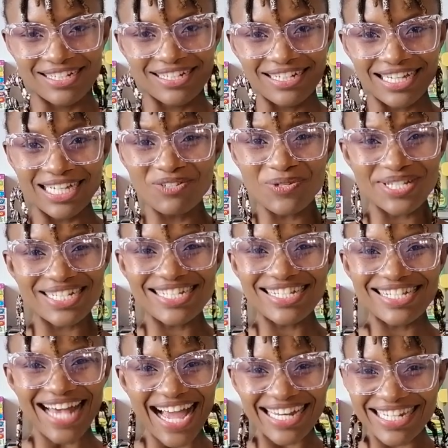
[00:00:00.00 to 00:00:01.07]
It was
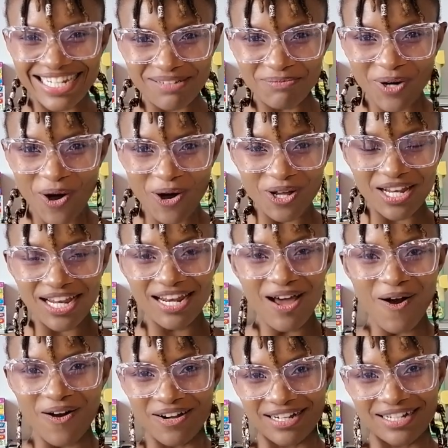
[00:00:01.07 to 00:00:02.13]
inside him all
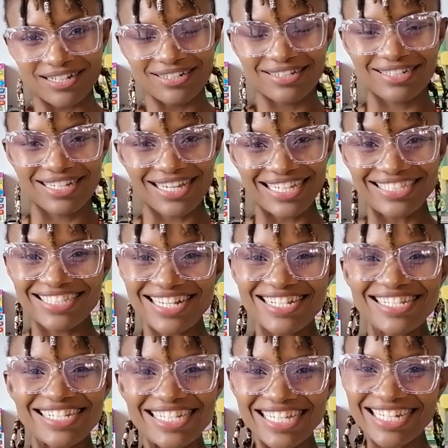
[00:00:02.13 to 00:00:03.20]
along. He just
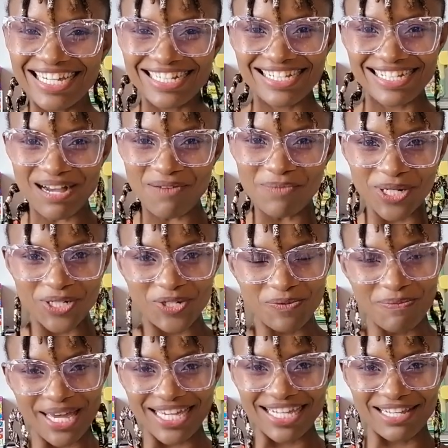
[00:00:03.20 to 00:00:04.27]
needed someone to
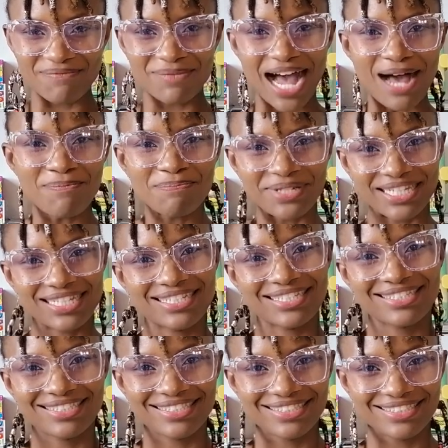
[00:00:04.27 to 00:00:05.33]
make him happy.
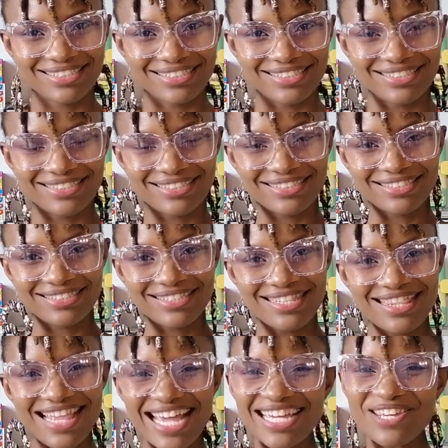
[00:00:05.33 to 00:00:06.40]

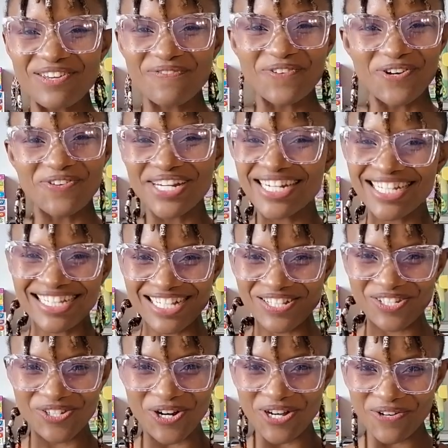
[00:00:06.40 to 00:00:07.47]
Thank you for reading the
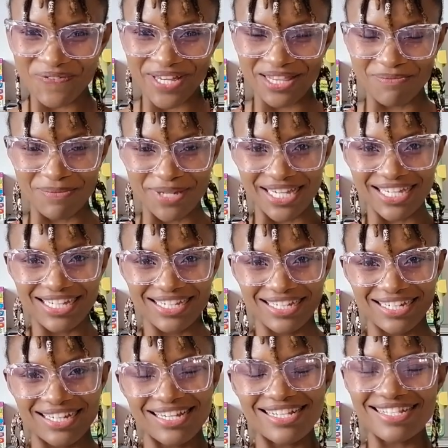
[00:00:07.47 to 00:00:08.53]
story with me.
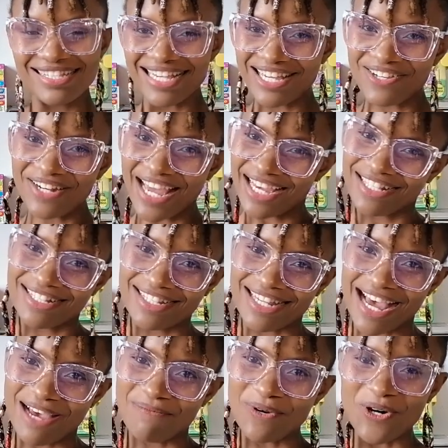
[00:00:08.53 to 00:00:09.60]
See you next
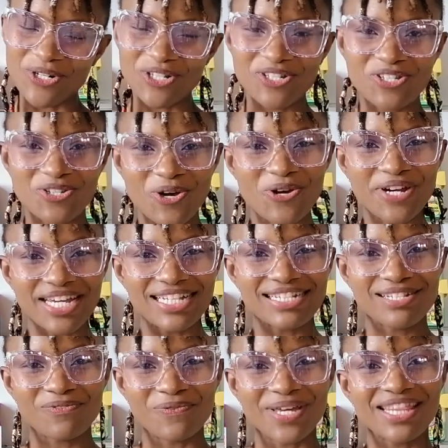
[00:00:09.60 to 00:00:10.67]
time on Stories
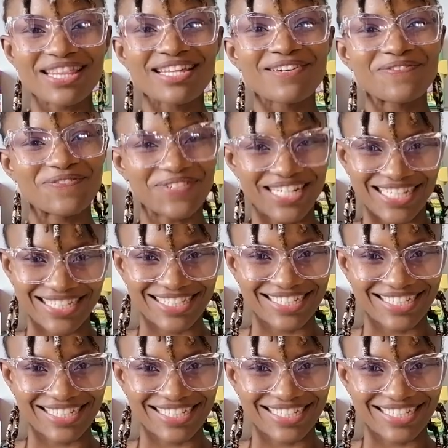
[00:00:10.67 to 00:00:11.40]
with Flic.